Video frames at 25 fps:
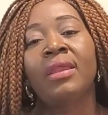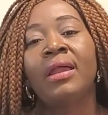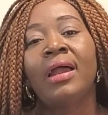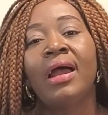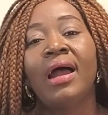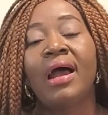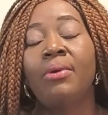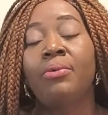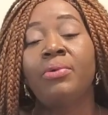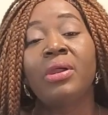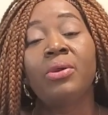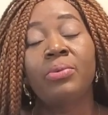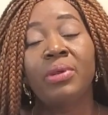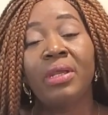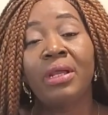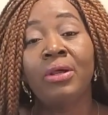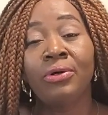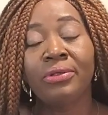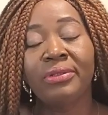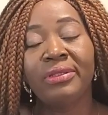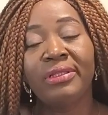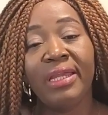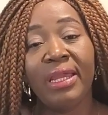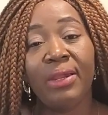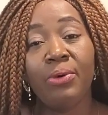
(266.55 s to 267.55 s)
And when we
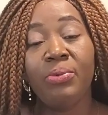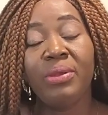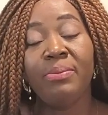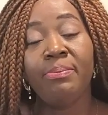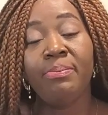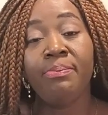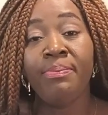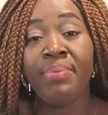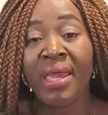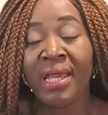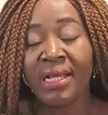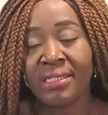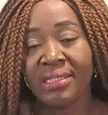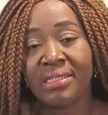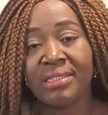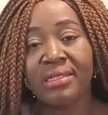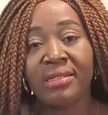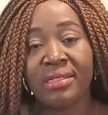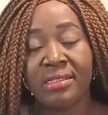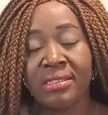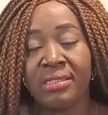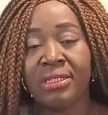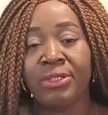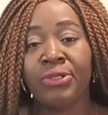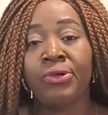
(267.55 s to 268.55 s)
got there, we begged
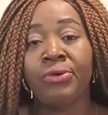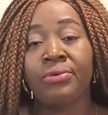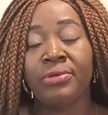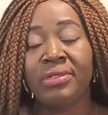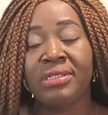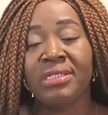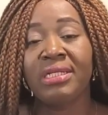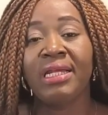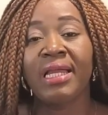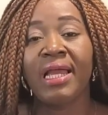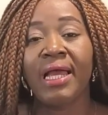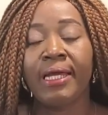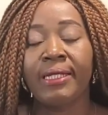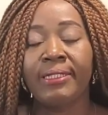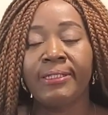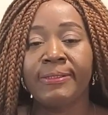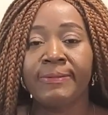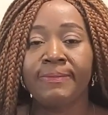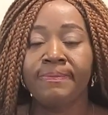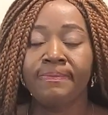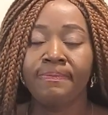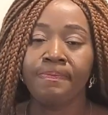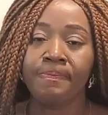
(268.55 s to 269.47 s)
the security guard